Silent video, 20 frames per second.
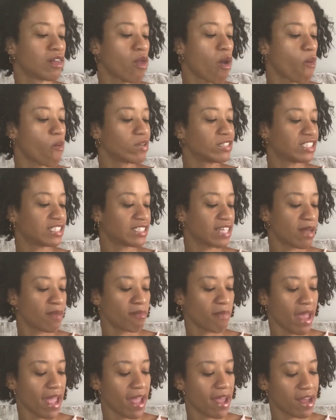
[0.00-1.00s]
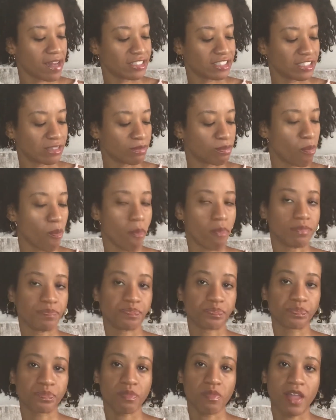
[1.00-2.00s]
which they make um,
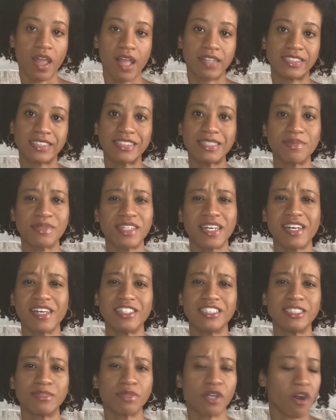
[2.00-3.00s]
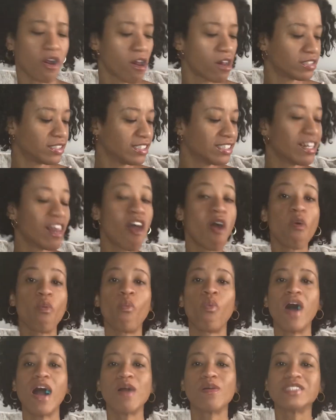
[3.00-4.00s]
stop saying um girl
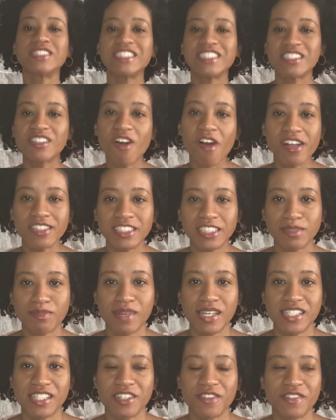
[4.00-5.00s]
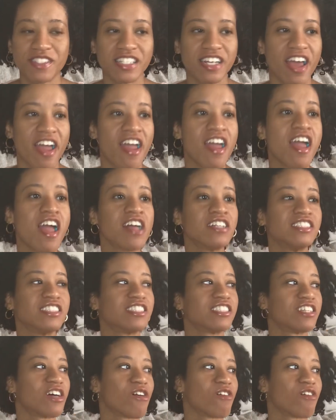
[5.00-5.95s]
why was i talking to myself today so